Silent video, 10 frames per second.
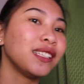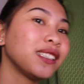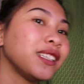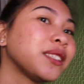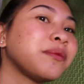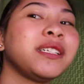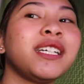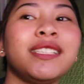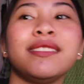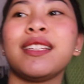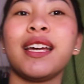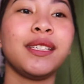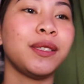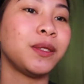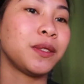Tapos mag-ano
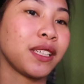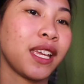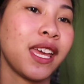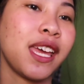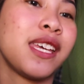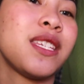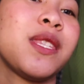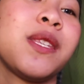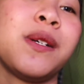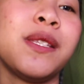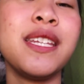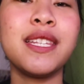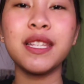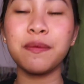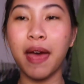tayo. So, this
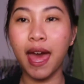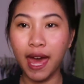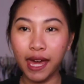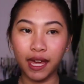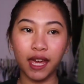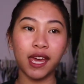is my